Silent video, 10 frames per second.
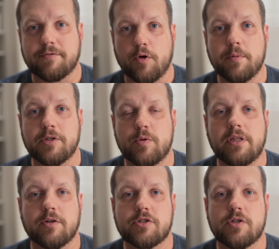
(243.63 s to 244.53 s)
flowing
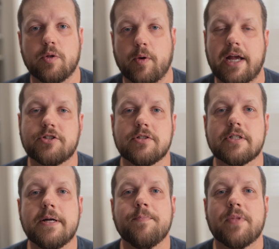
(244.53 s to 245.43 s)
between those two
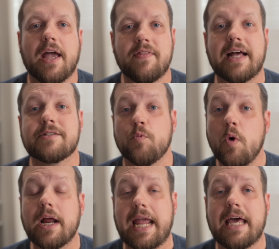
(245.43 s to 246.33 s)
locations, and that's
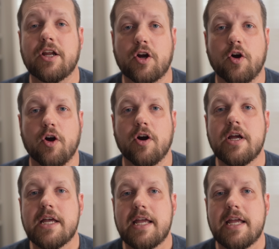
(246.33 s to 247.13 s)
what can occur